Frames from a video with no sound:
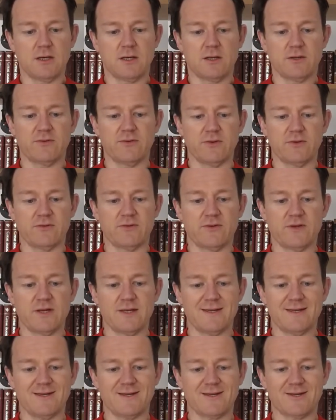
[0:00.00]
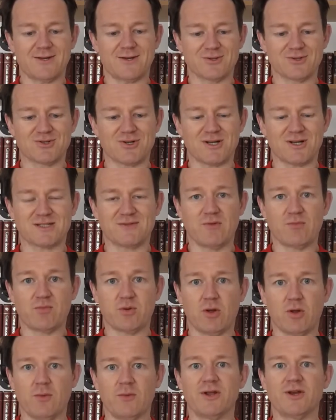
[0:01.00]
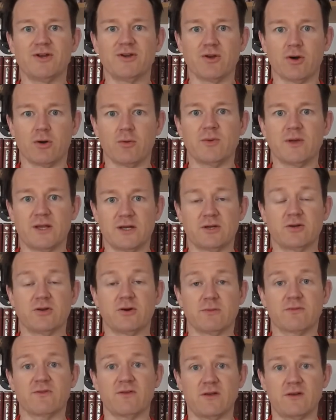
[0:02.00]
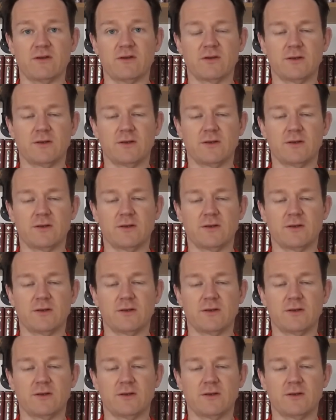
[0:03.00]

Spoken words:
that the contracts of employment had not been adopted